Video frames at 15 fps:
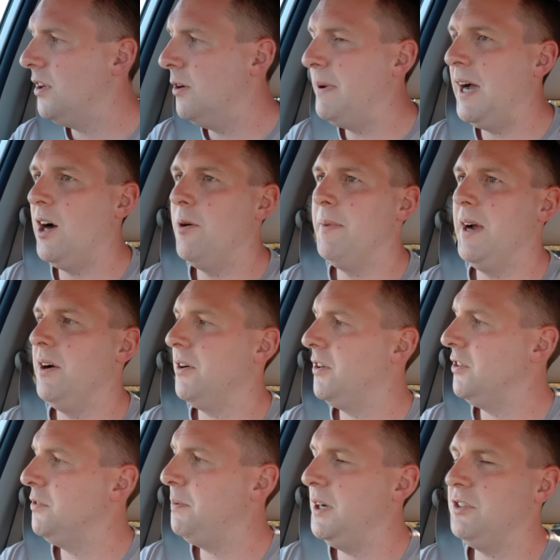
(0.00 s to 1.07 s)
about
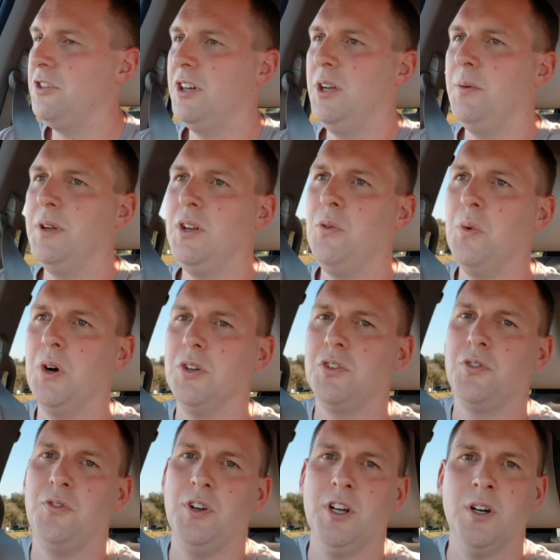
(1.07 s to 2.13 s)
America, especially when you
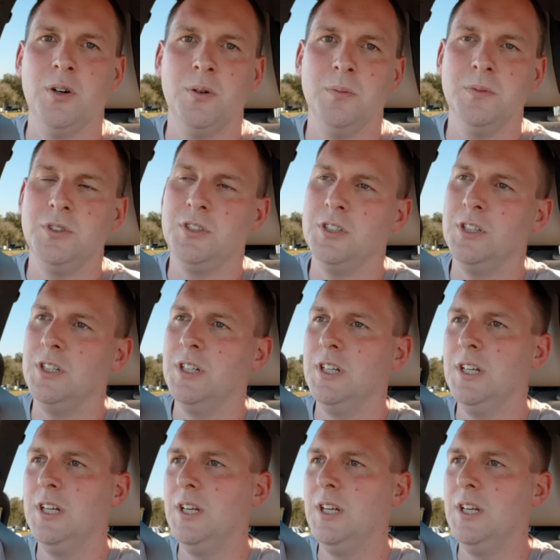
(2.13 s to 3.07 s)
watch films, and